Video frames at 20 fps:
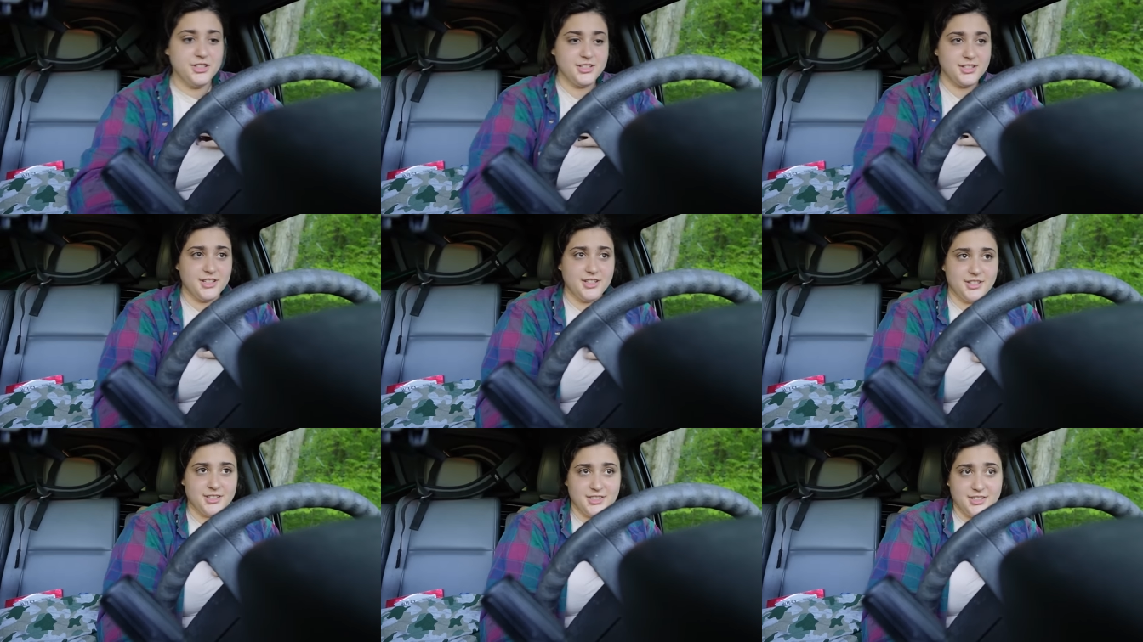
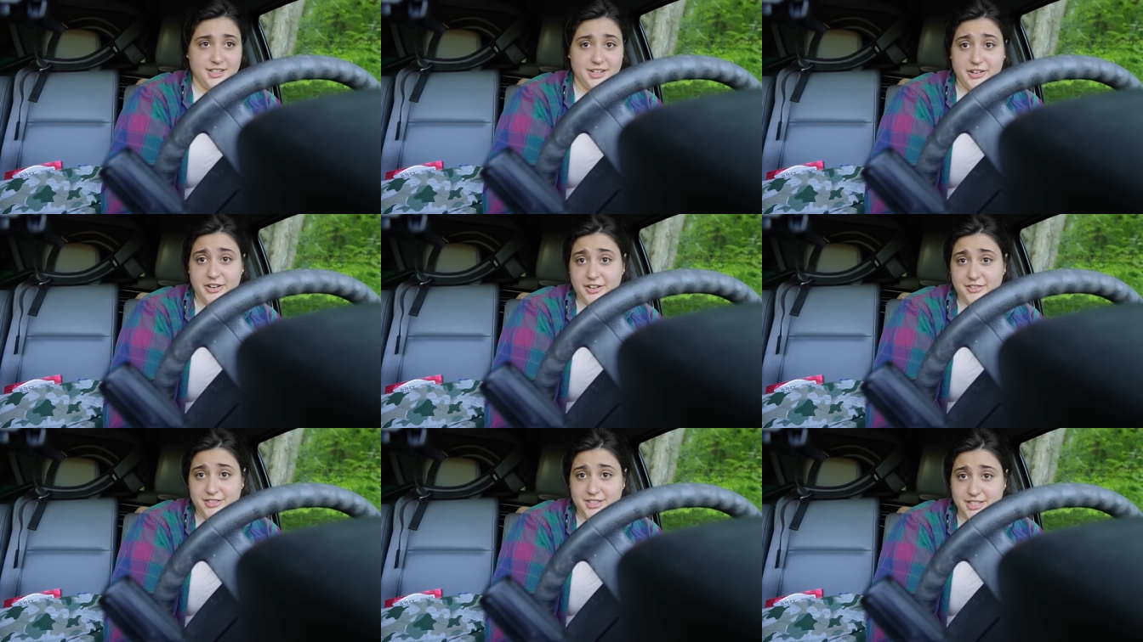sucks is I
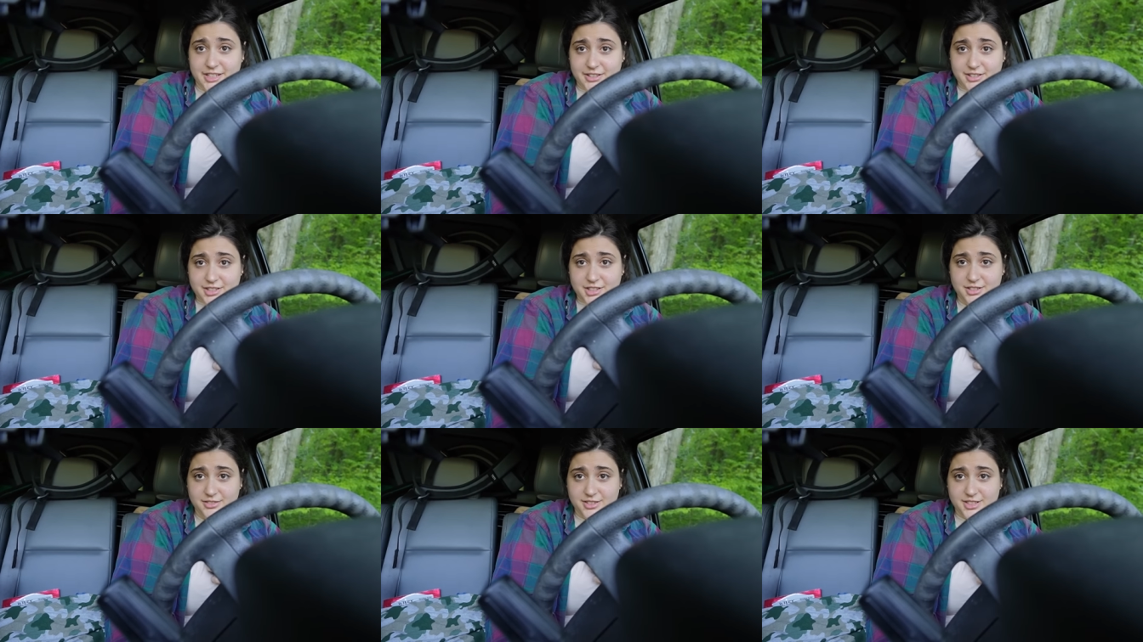don't have cell
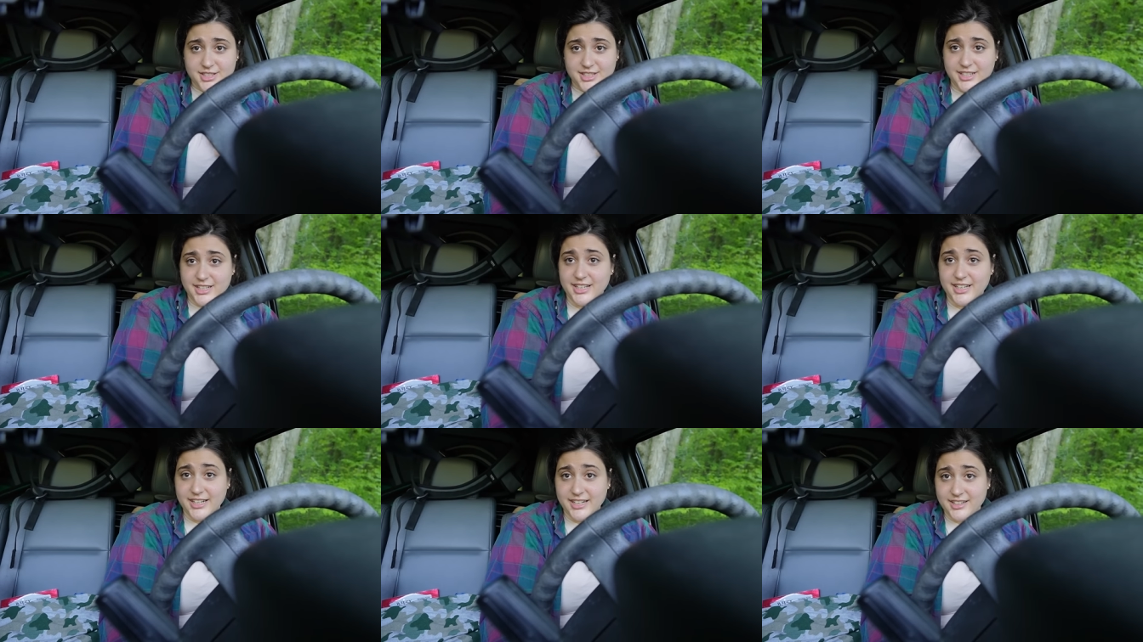service
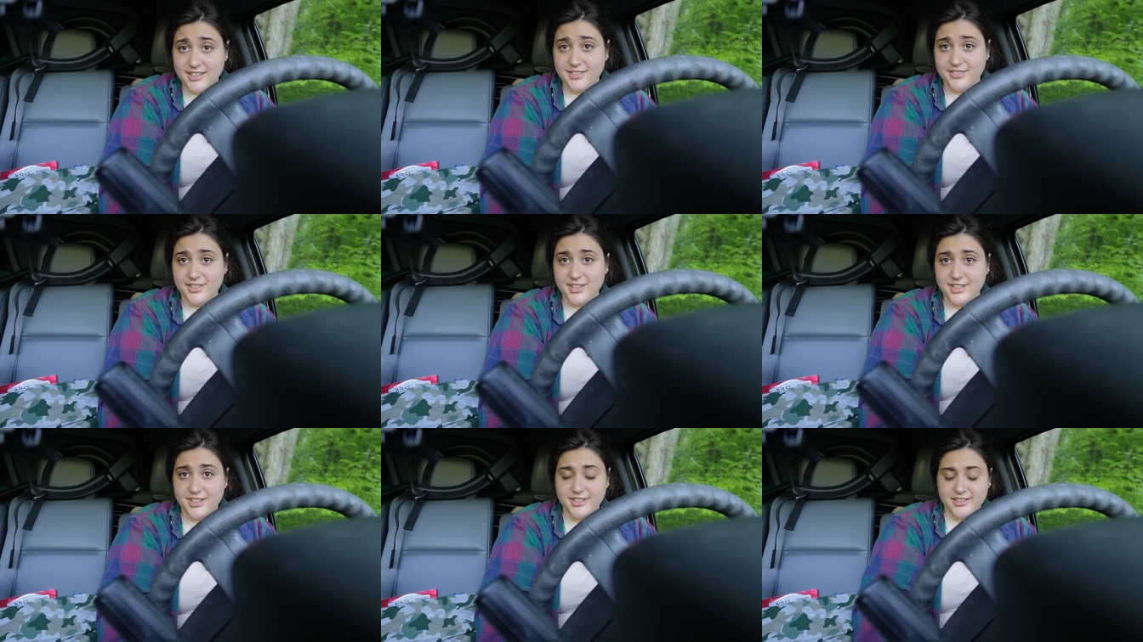to get out
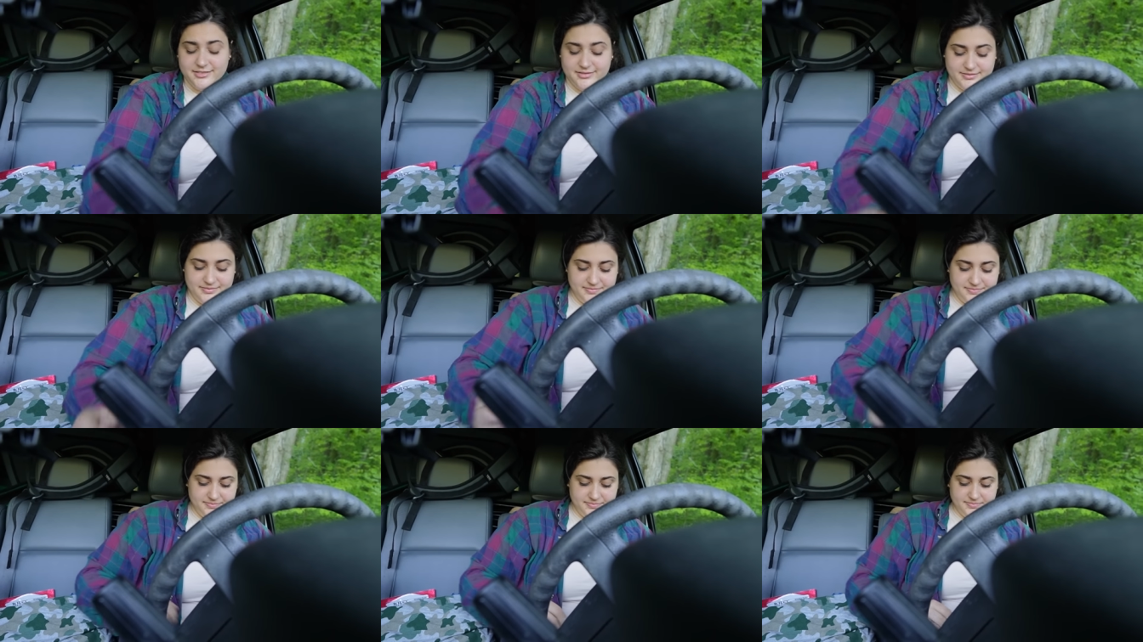of here.
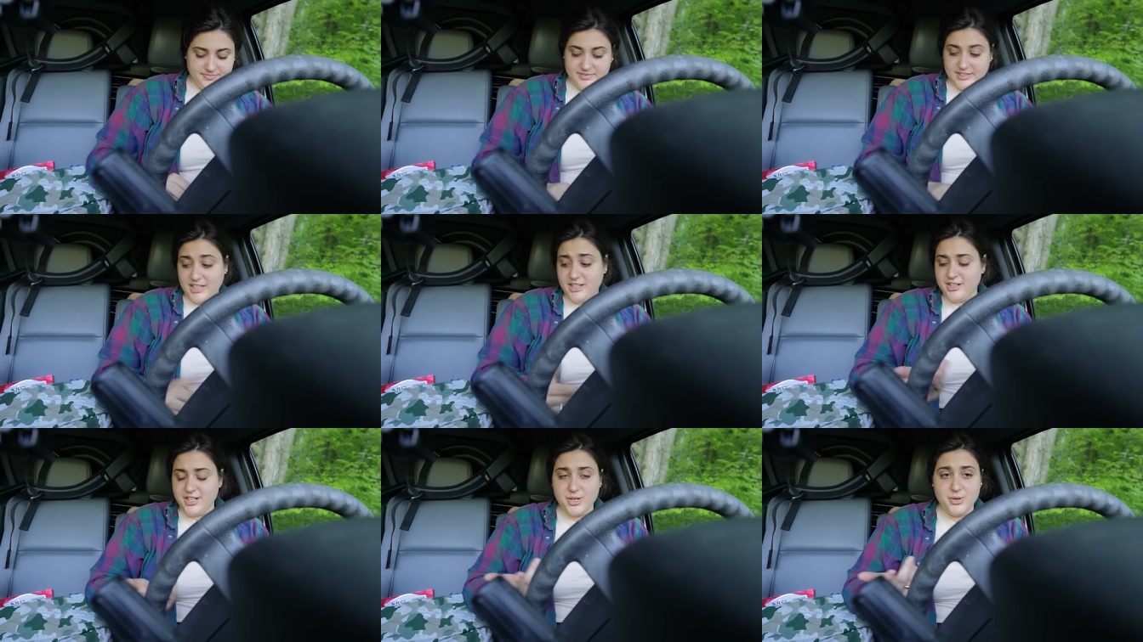
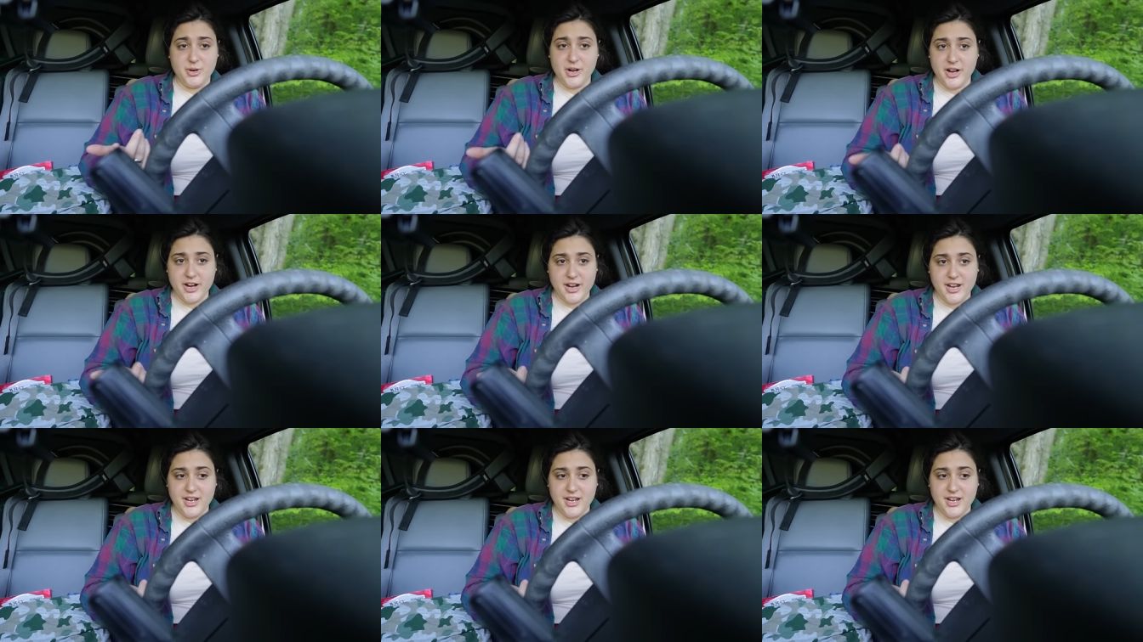I don't know where I